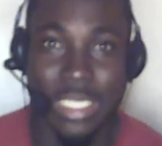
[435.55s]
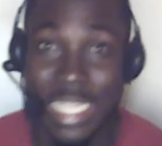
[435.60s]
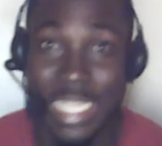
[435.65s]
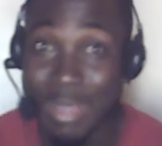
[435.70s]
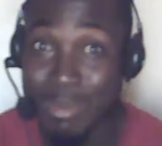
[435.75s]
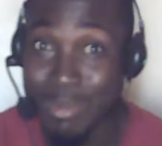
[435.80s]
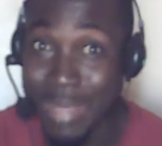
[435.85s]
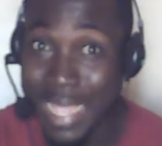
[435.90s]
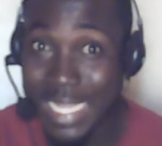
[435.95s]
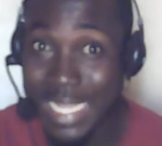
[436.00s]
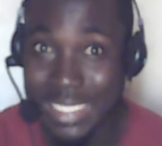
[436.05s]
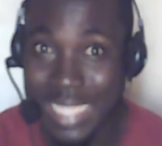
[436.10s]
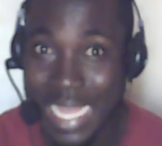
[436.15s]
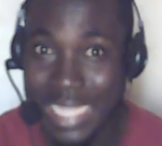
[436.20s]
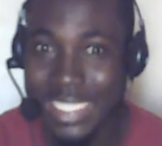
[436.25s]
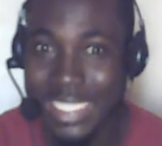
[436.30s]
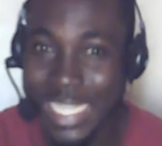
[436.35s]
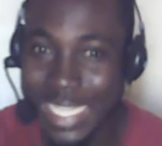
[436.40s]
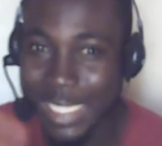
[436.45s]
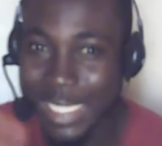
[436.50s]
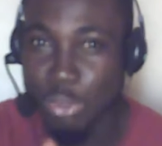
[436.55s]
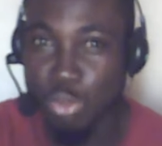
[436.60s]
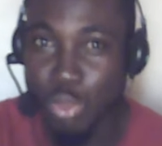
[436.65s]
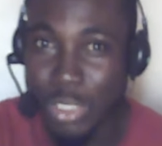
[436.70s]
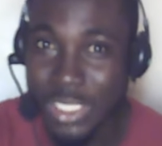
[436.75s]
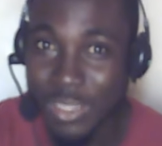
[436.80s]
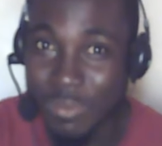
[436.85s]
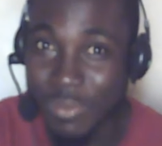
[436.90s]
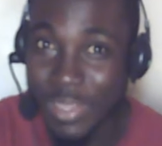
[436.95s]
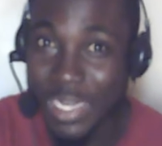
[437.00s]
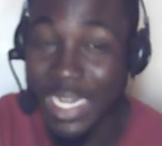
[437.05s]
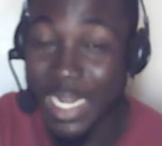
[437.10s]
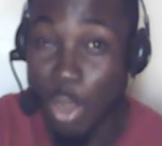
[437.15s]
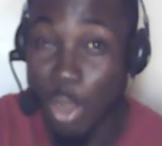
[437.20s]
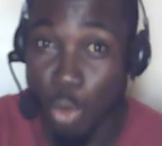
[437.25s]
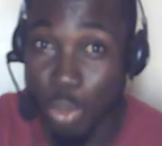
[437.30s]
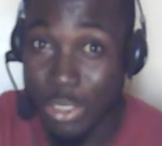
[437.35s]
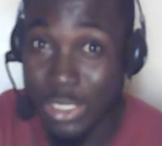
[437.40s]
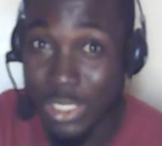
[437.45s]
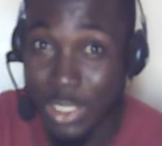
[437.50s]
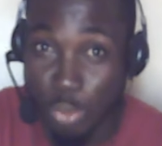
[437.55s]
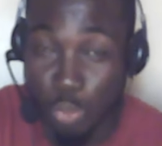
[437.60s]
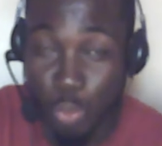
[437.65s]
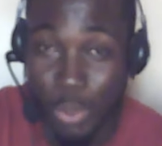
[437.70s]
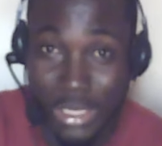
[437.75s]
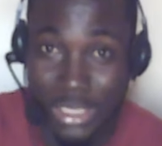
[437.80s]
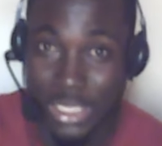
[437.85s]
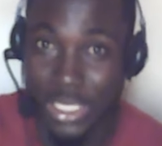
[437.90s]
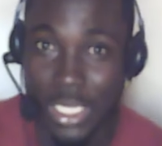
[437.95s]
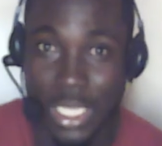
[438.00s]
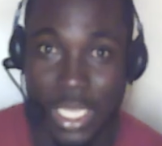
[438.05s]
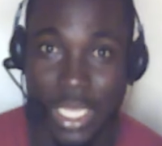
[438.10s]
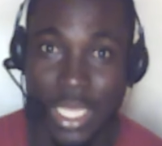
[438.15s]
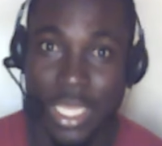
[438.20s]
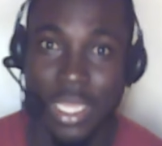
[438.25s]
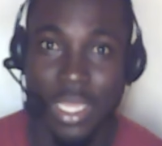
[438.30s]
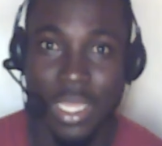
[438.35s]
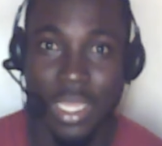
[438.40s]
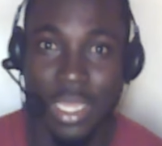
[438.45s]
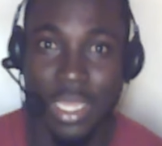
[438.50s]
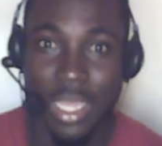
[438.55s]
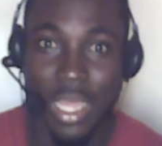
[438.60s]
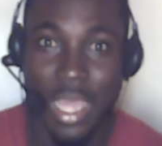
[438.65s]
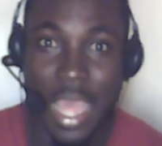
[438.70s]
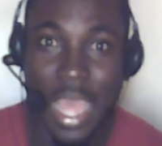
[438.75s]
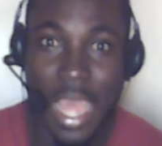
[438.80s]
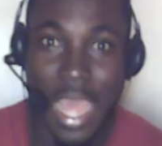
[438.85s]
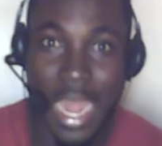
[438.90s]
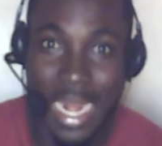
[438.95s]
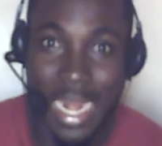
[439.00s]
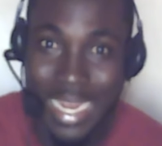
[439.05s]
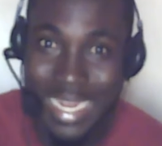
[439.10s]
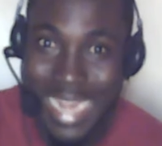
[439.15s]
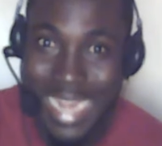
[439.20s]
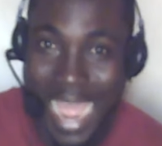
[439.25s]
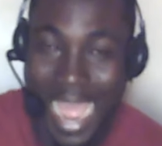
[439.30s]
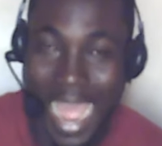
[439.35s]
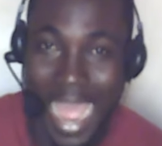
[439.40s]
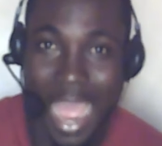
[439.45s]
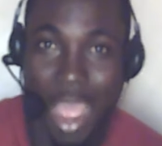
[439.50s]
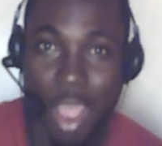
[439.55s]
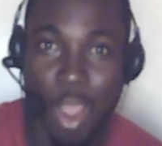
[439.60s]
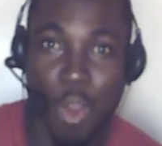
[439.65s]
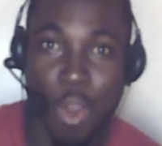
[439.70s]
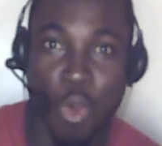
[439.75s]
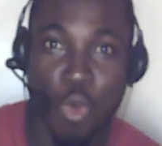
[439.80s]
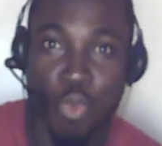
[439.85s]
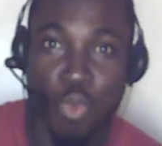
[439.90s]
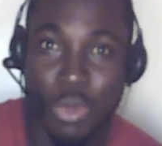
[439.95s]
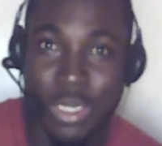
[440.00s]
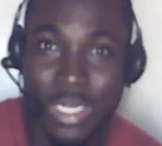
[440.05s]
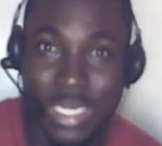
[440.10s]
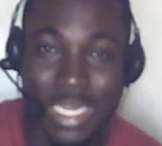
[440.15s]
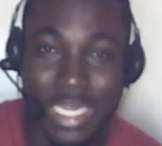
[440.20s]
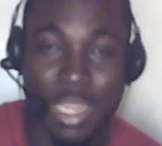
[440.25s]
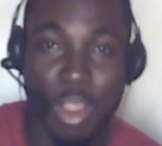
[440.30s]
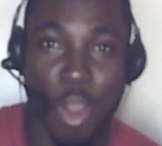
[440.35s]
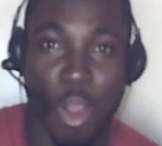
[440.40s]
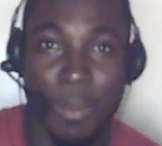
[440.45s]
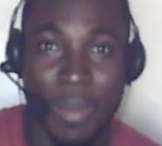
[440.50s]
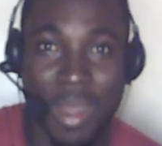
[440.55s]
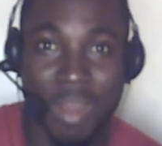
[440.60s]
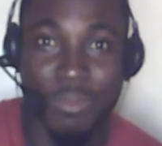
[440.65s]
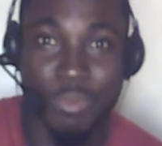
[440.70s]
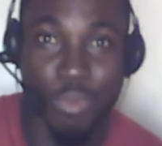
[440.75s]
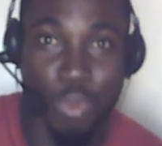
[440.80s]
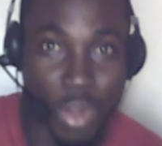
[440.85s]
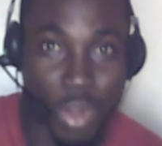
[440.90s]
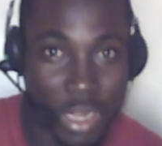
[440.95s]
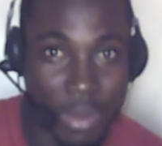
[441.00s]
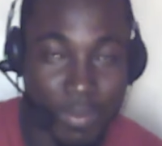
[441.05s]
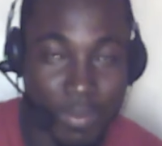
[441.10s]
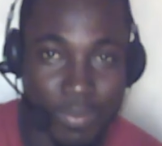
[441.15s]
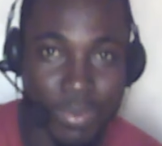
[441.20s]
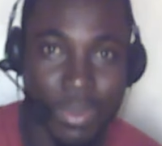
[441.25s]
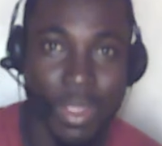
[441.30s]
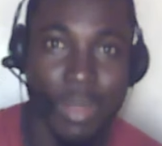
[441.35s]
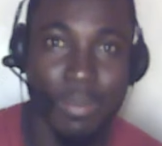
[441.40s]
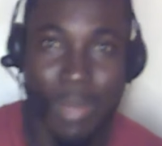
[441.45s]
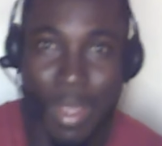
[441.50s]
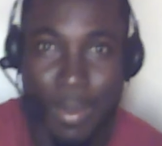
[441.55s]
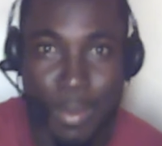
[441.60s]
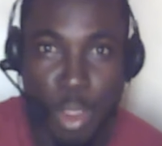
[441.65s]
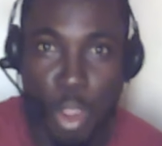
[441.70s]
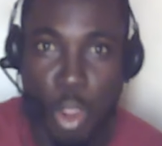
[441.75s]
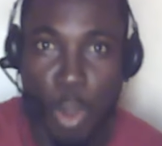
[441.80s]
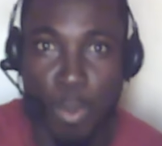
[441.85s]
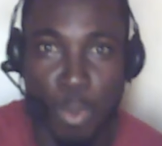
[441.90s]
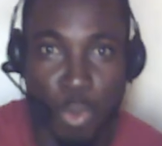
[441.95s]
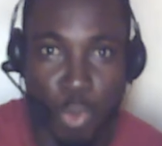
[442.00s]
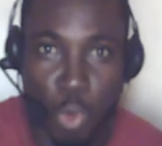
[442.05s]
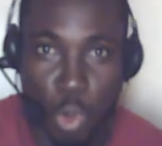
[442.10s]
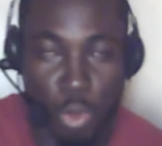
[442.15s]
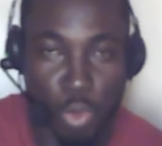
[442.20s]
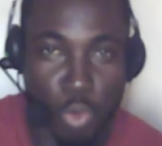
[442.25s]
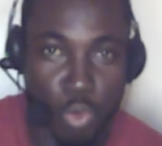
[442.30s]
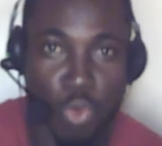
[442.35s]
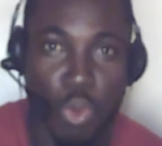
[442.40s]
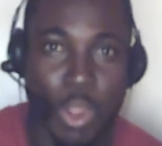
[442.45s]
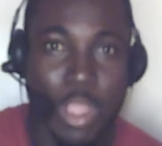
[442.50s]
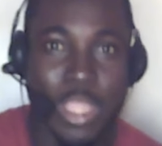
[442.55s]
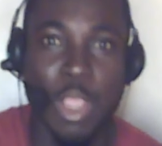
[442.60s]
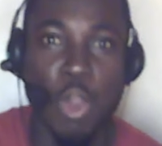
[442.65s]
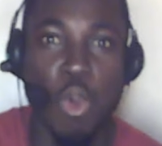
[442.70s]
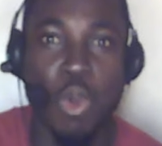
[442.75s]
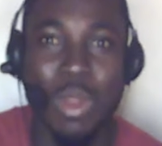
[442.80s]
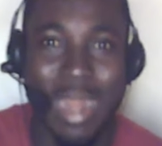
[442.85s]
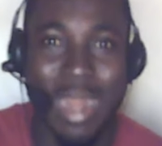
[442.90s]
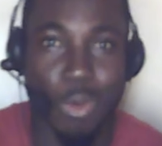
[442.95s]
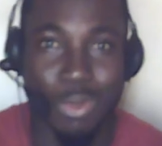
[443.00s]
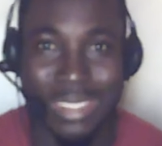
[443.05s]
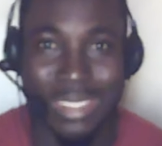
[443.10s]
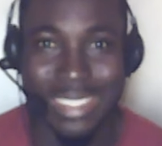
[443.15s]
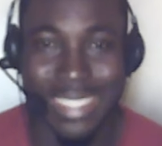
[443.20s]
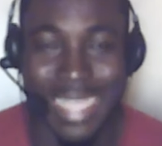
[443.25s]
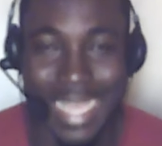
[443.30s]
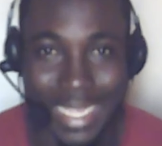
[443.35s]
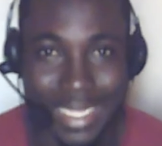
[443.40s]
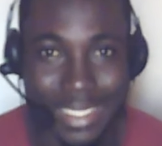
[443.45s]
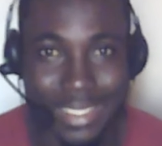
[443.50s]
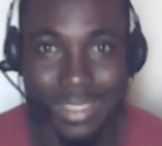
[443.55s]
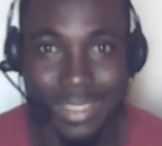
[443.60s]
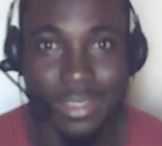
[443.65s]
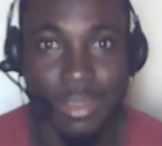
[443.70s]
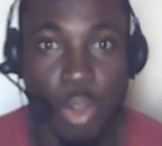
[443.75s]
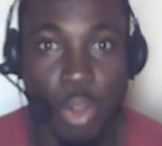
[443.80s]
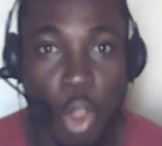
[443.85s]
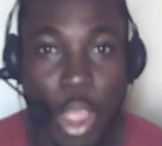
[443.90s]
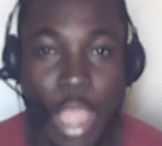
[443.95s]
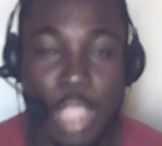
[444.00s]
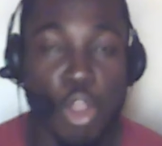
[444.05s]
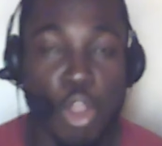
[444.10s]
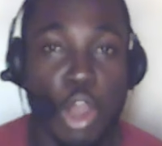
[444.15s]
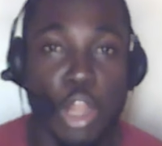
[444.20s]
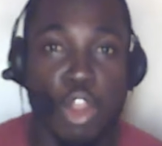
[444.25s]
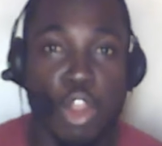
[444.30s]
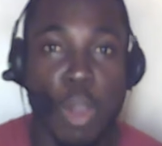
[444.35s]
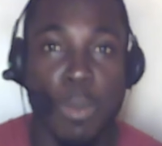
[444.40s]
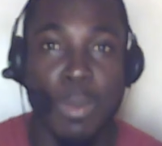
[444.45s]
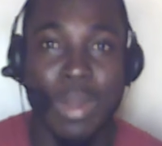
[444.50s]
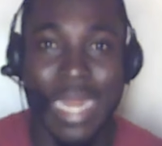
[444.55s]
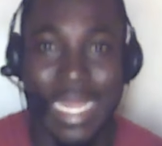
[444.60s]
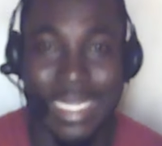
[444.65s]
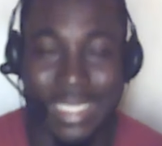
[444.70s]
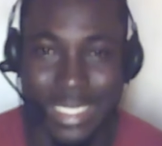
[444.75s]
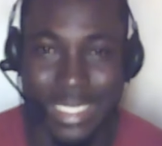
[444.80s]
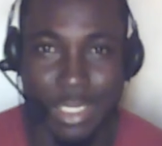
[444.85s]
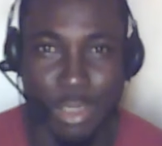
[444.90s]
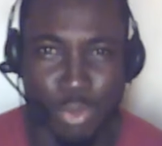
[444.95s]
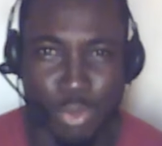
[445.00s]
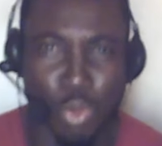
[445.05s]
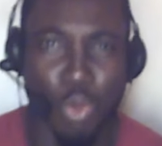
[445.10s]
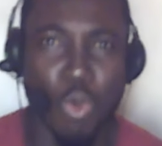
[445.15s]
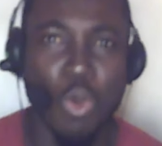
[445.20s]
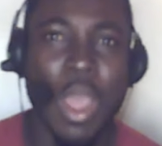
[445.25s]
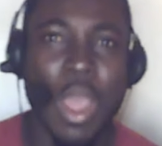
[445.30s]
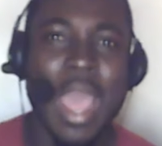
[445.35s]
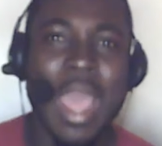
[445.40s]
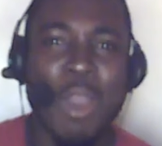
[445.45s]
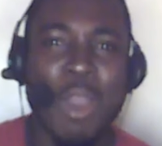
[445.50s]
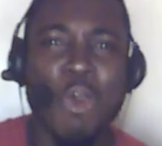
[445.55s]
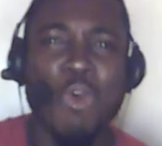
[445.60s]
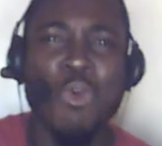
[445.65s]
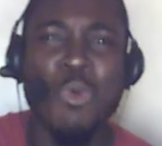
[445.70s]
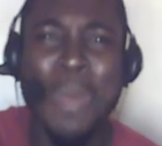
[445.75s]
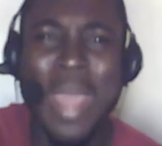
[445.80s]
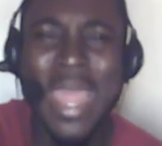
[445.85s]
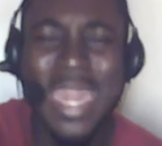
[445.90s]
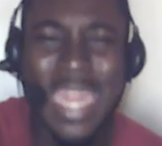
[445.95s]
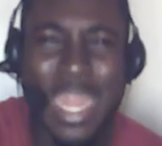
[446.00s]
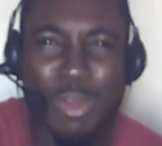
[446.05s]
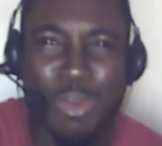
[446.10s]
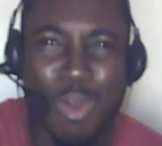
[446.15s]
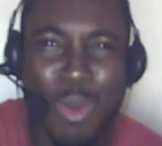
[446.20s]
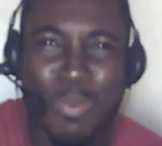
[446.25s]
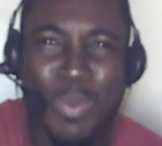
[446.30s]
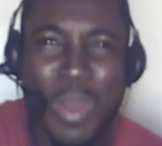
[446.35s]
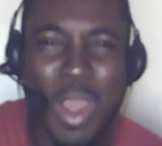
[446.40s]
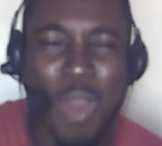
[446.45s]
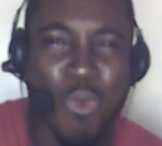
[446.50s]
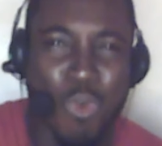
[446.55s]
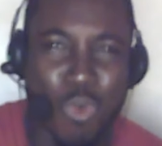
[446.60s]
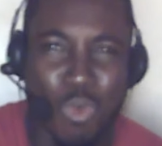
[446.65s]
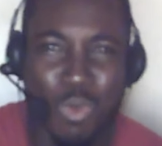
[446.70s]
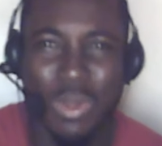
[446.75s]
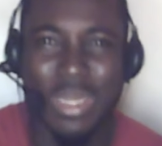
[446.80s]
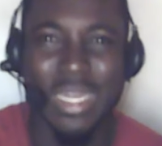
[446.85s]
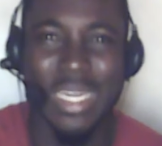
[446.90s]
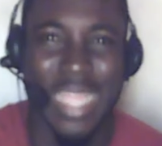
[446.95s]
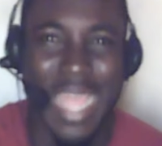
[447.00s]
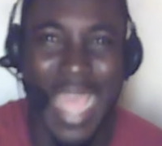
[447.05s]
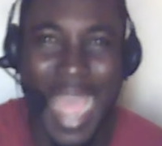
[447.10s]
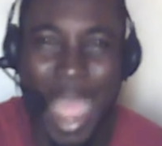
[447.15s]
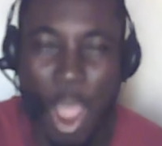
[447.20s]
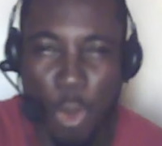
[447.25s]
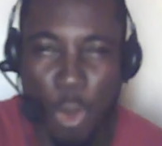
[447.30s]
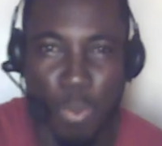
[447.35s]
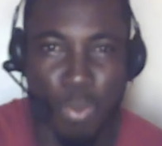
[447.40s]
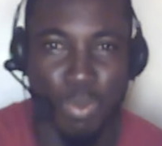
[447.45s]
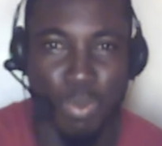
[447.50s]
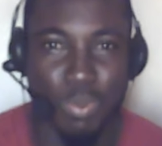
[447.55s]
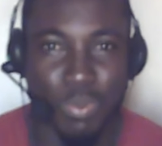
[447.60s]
It means that he's not even in a constituency. A leader who did a man for him, maybe a more one, your one out here, and your new money. So, open the compound the how.